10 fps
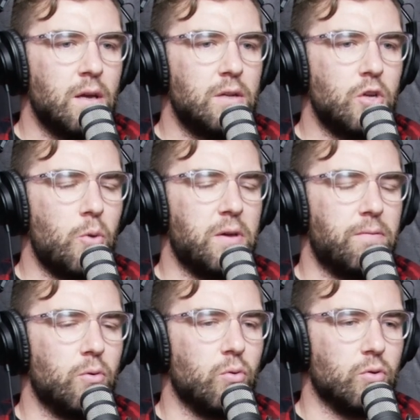don't be
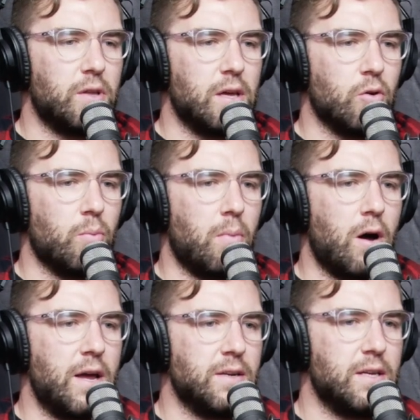fooled that your
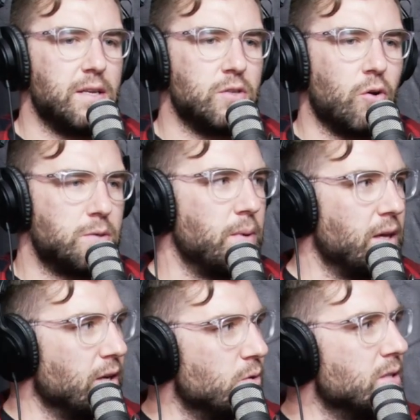mind is not
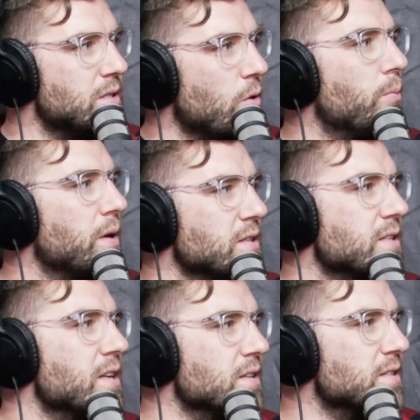speaking to itself, because
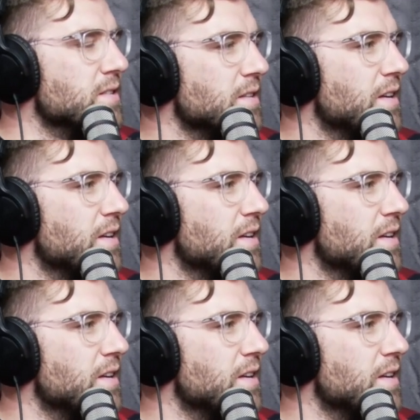it is.